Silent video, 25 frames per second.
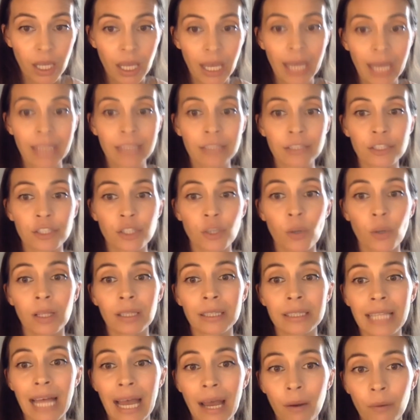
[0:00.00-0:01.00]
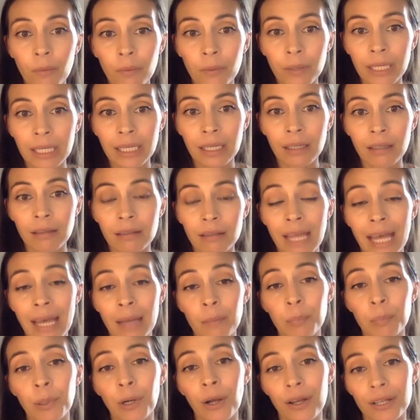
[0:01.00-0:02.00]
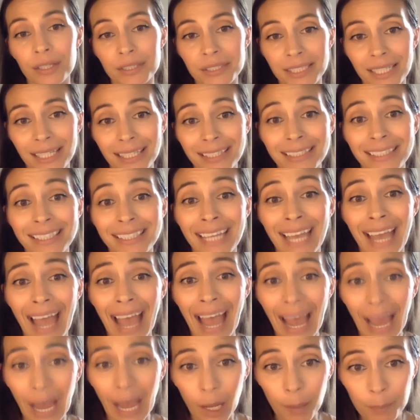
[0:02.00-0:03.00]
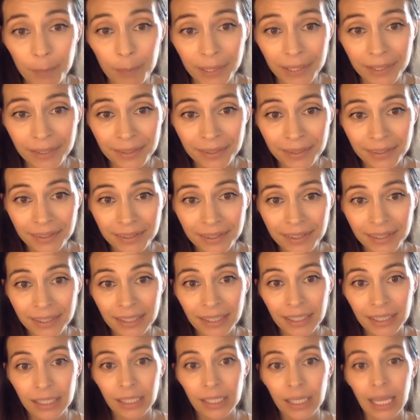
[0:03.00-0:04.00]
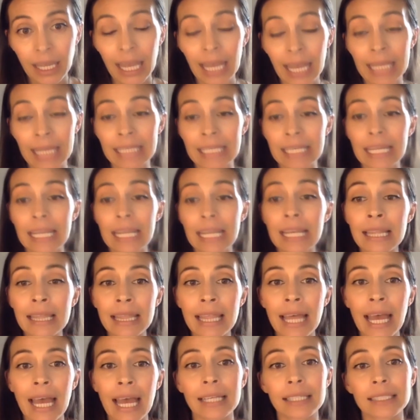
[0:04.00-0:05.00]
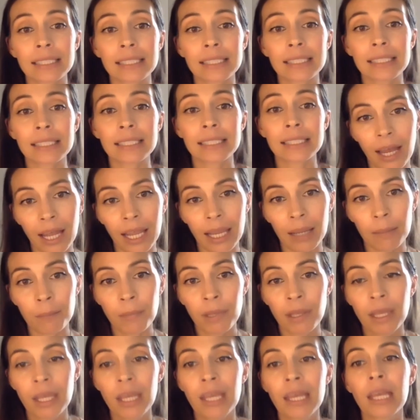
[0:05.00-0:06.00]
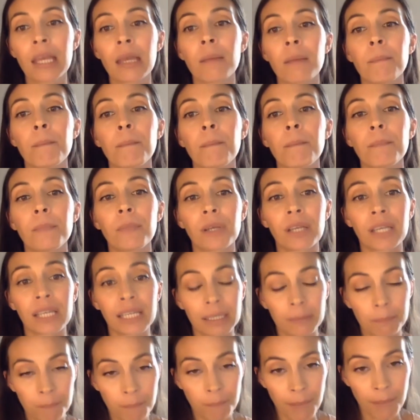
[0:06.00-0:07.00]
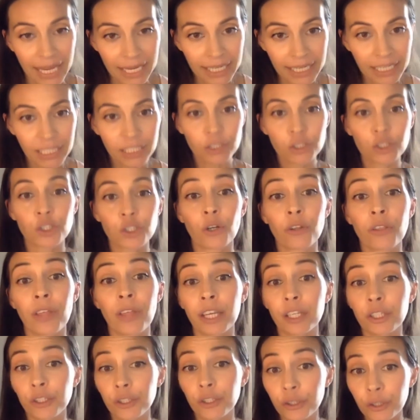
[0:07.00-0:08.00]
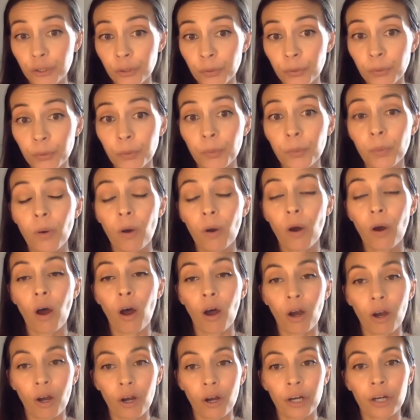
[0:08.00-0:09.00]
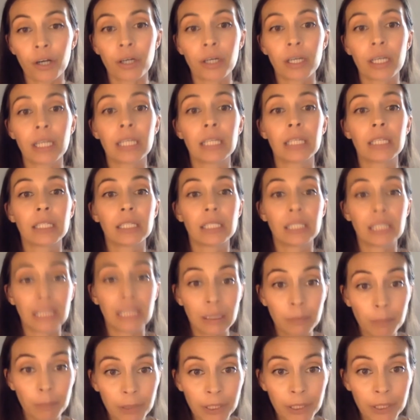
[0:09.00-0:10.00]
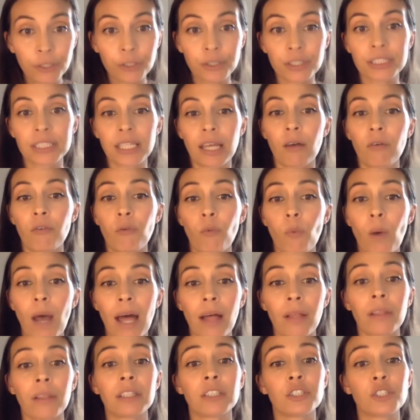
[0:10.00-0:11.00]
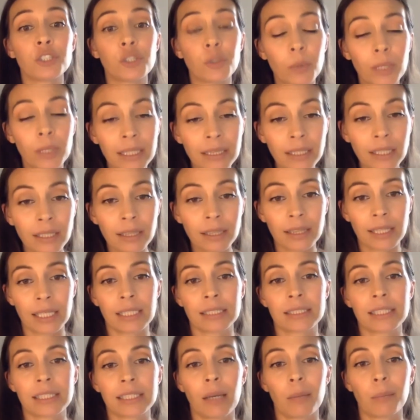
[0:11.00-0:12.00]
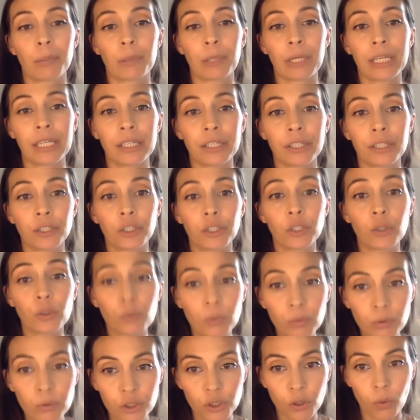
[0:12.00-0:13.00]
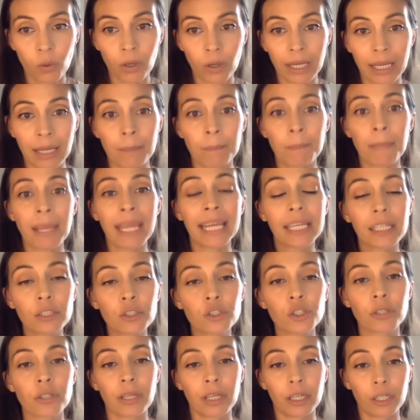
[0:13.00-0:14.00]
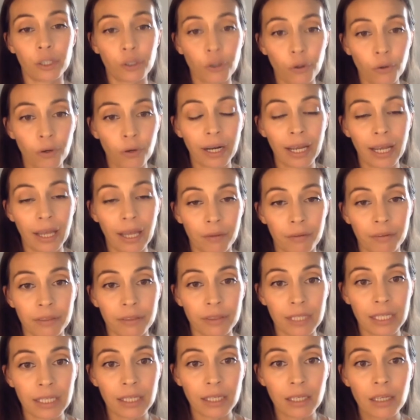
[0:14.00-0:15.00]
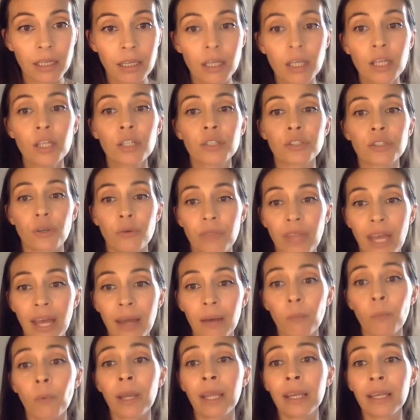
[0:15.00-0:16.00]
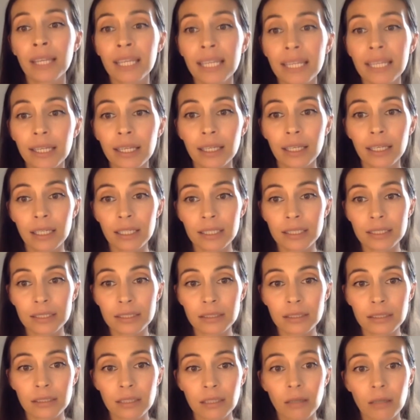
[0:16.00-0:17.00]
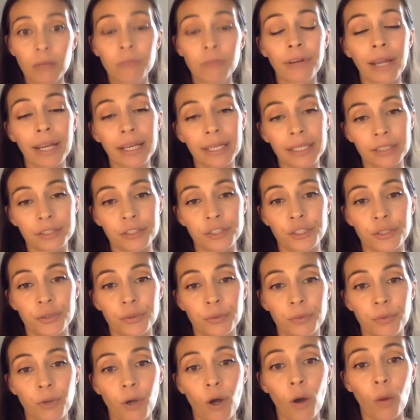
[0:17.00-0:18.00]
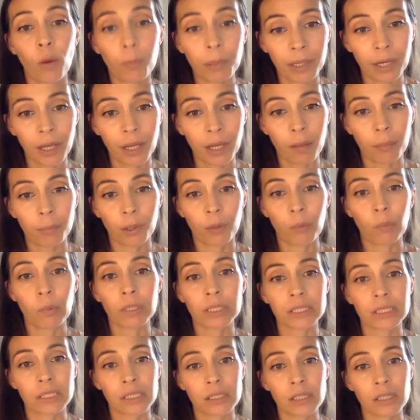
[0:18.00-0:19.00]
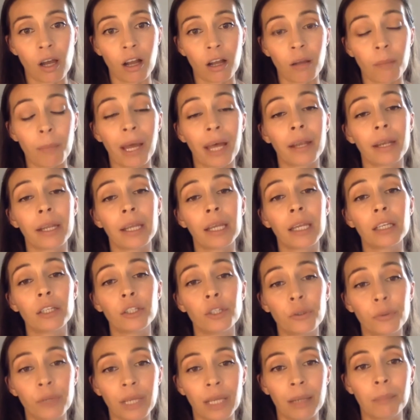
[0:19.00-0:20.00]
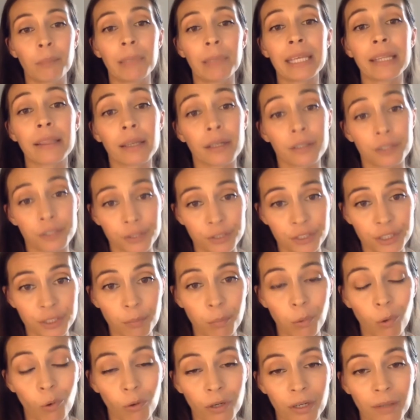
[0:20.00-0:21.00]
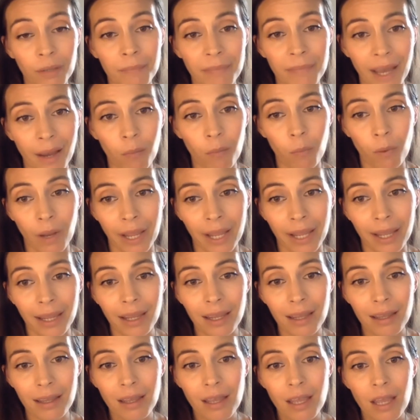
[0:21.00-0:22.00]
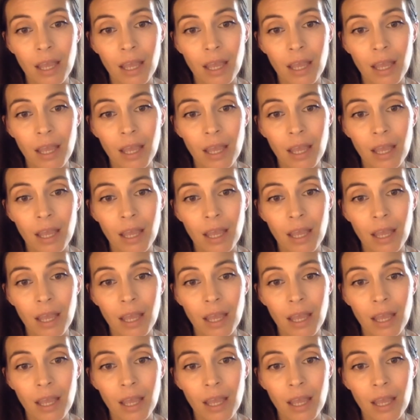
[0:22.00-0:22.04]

And so allowing that process to happen, and in that time, making sure that you are keeping yourself well and doing the things that bring you joy, and making sure that you're healthy, so that when he is ready to open up or wants to talk about it, you can be there to support him that way.